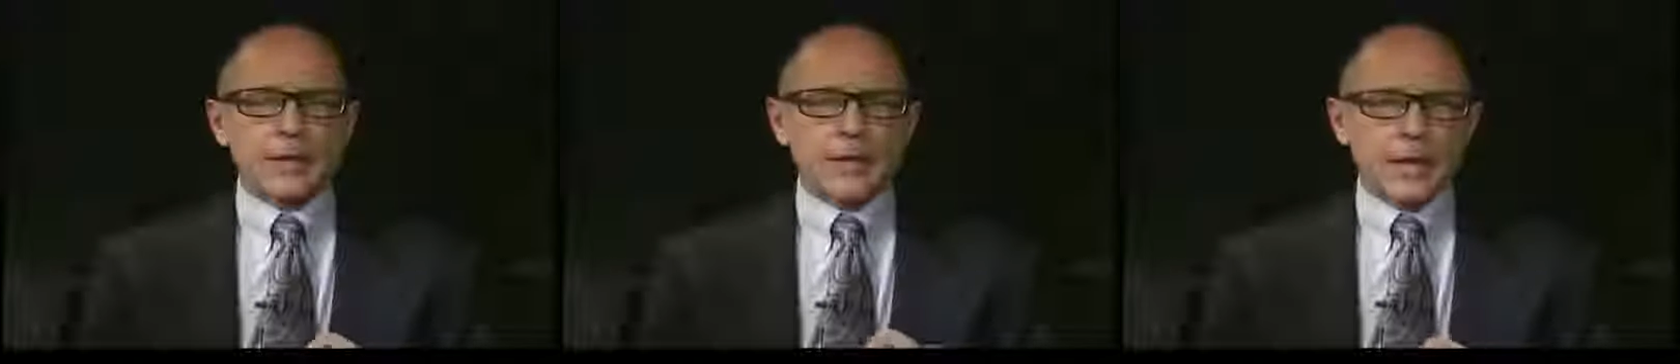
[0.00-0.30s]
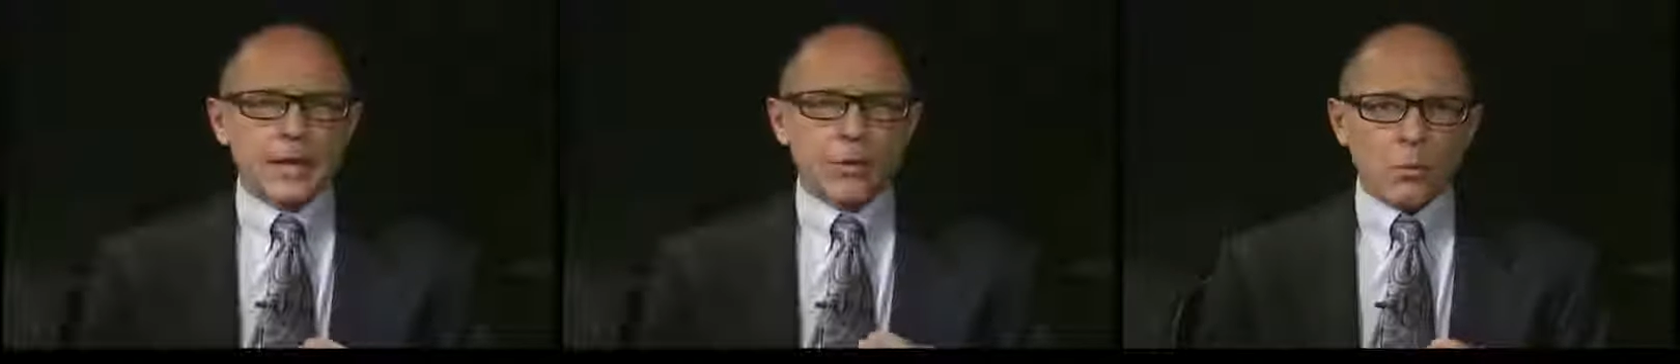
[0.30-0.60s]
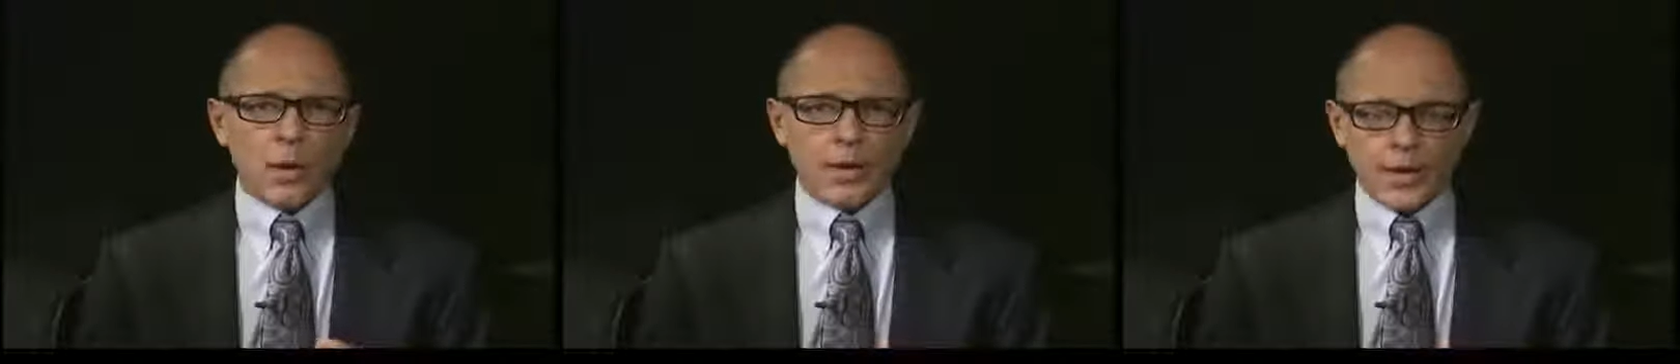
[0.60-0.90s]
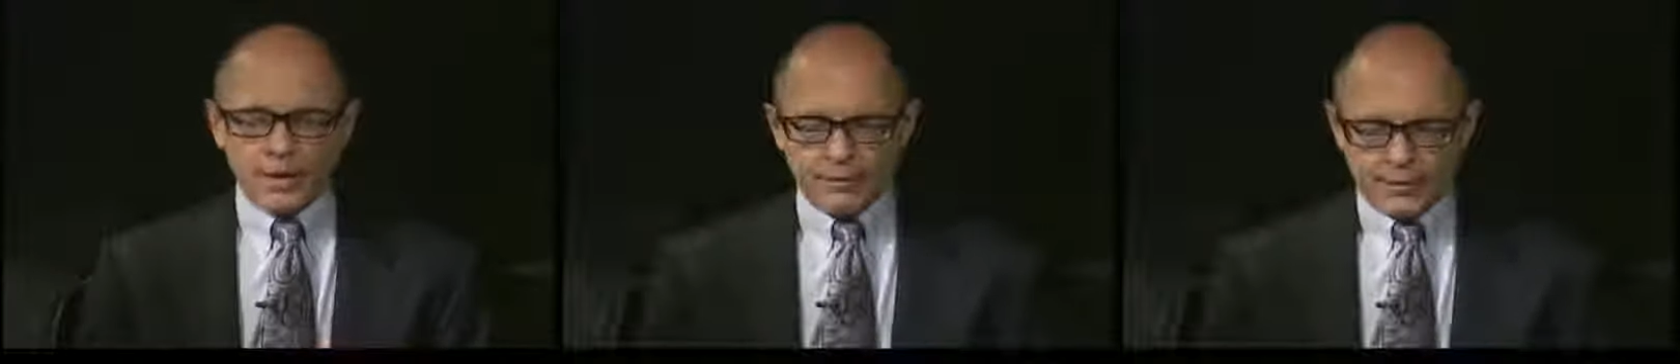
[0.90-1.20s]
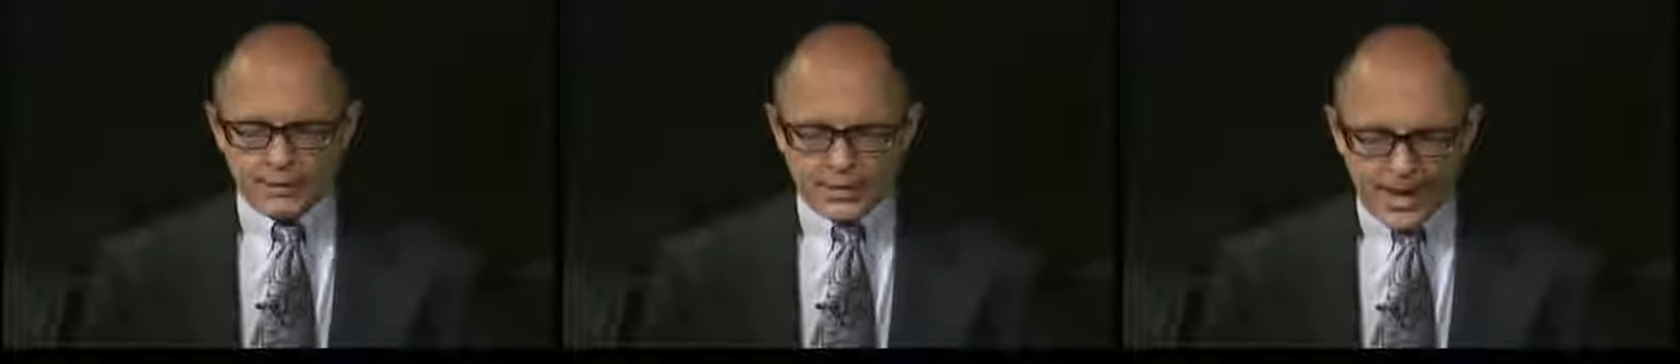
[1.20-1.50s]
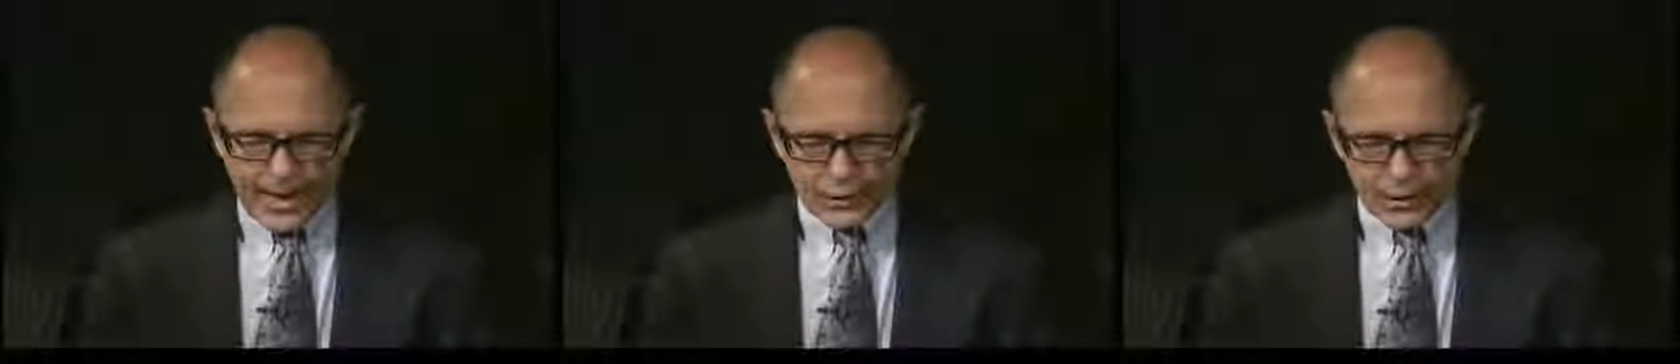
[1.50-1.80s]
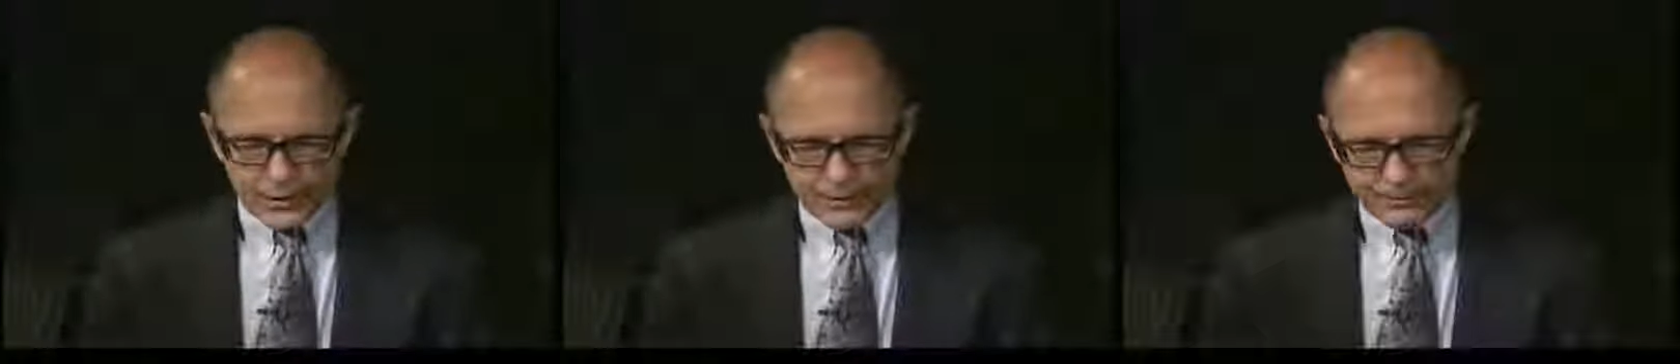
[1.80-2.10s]
in any one of these
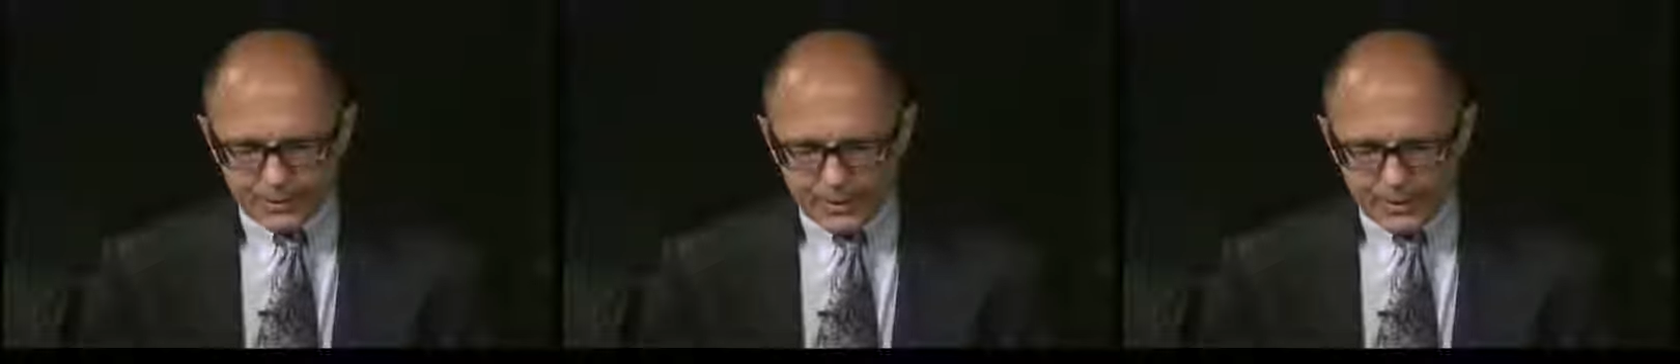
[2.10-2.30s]
actions.